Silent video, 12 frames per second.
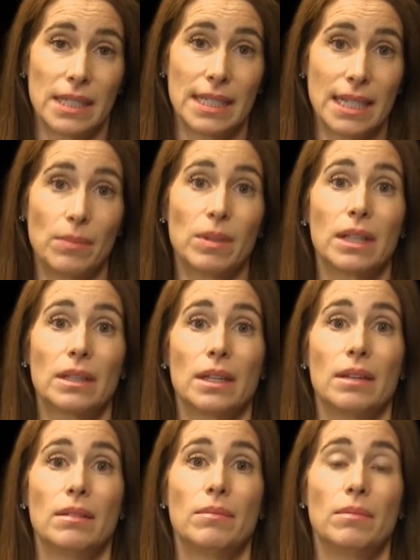
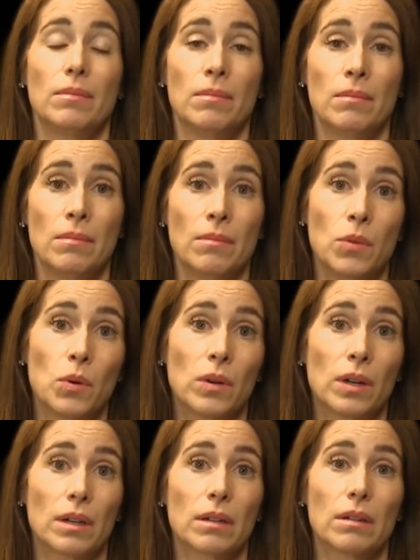endemically
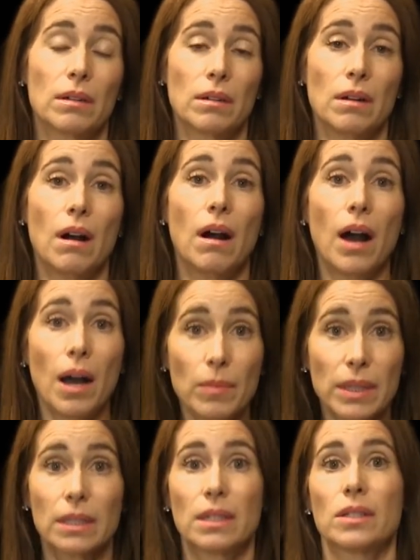more
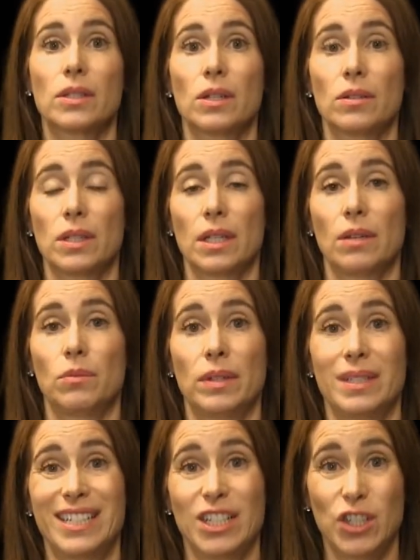commonly associated
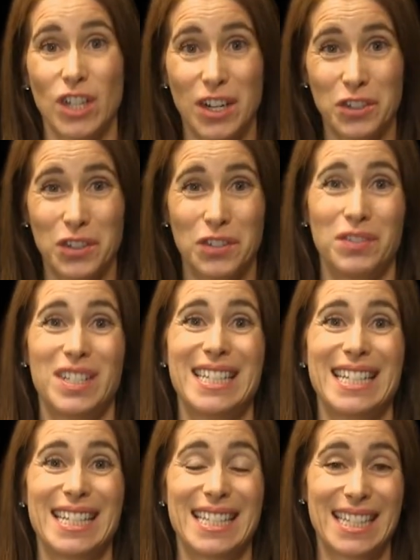with degenerative
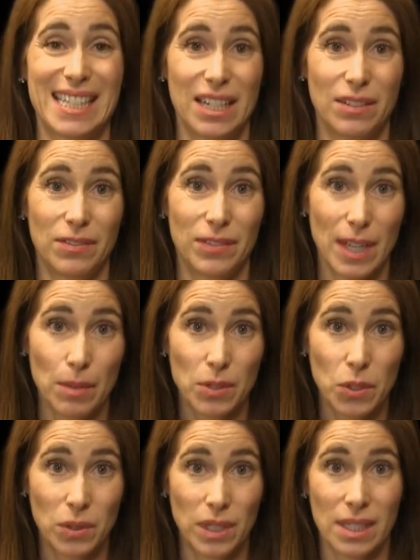diseases and
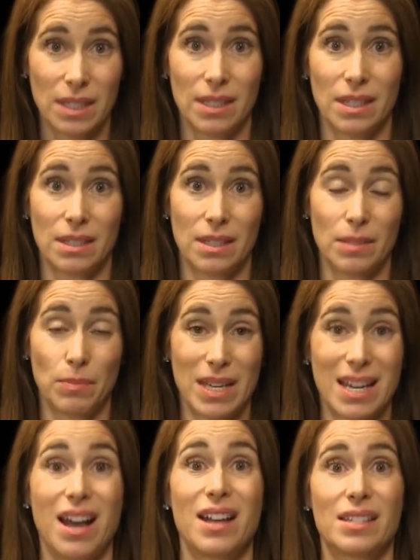inflammatory diseases
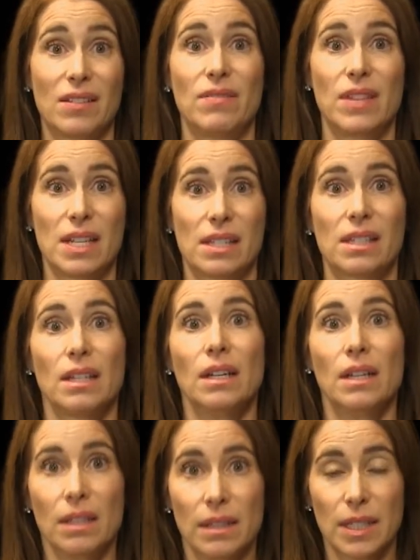because of this,
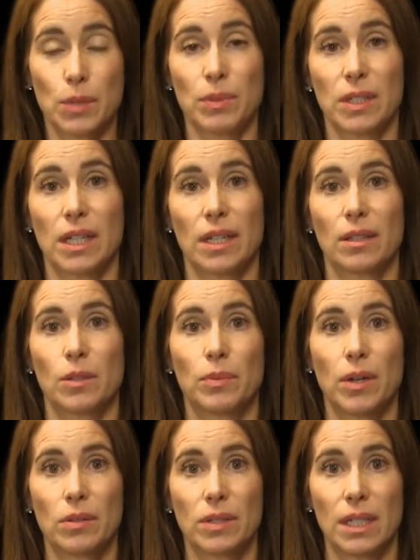this particular
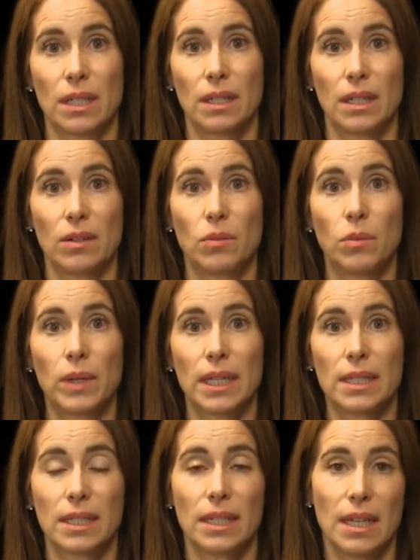protein in
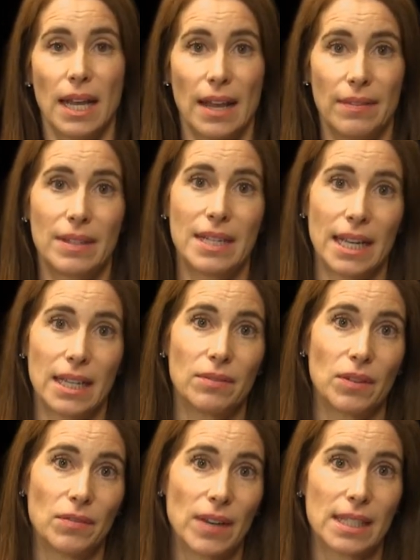wheat and the negative
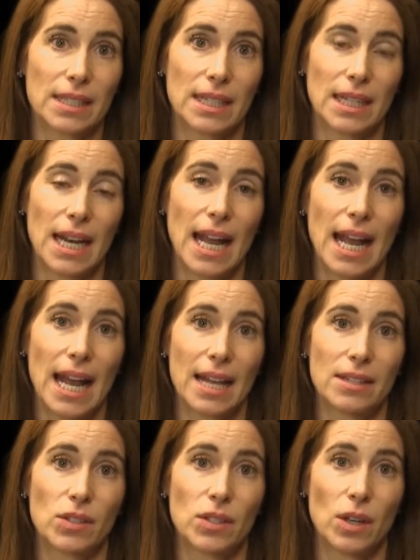effects that it
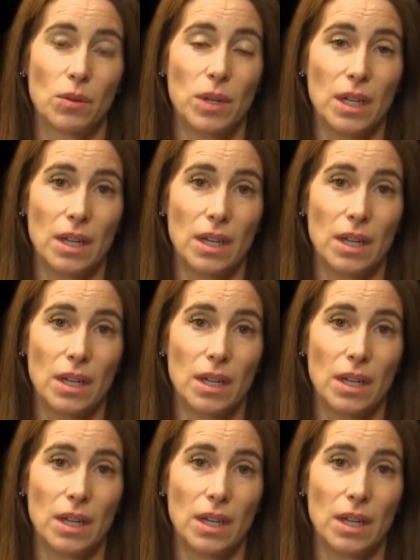has. So,